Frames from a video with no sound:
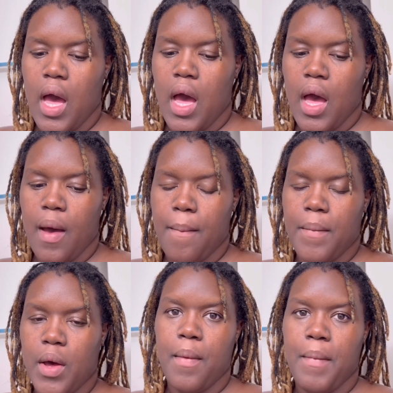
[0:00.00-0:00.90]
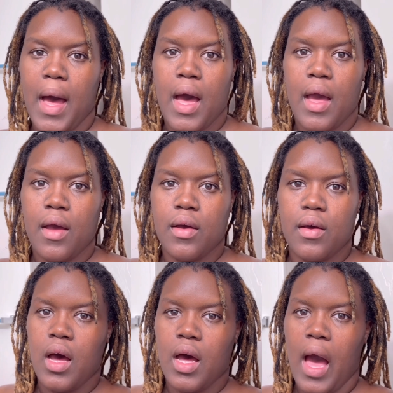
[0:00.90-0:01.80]
um my
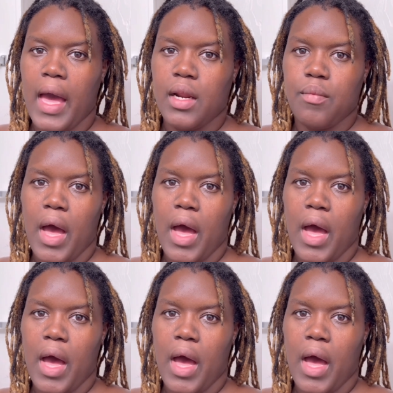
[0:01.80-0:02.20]
uh, item.